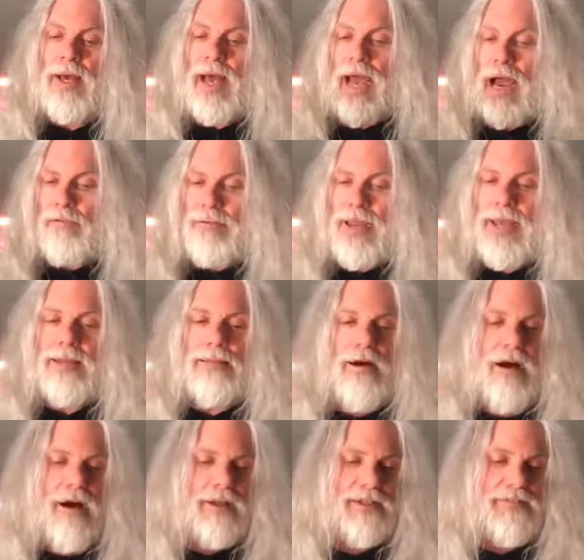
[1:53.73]
I ran
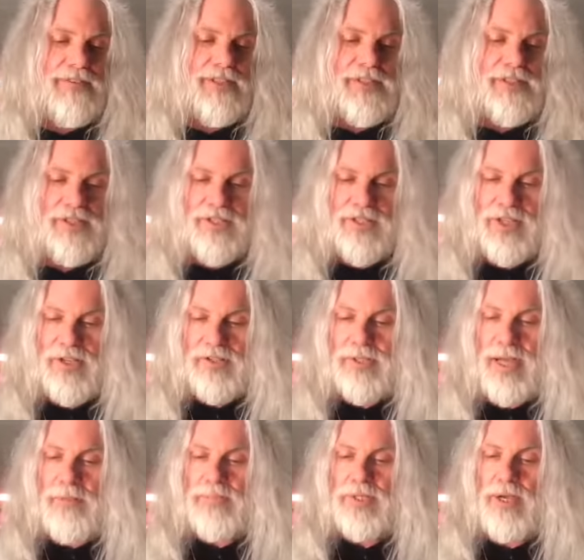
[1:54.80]
long the first 2 shows, and
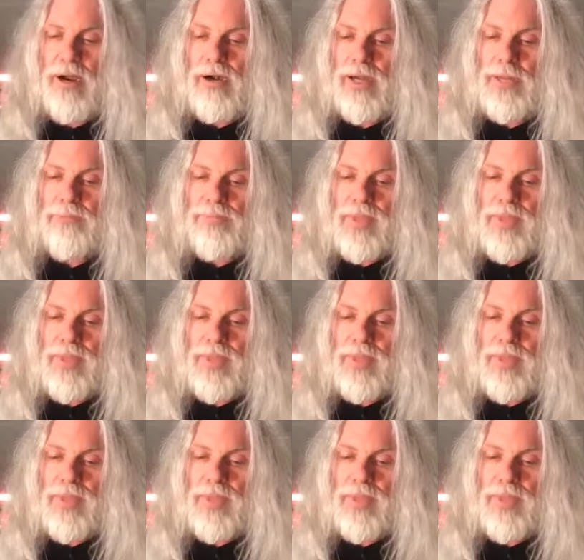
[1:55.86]
I'm sorry.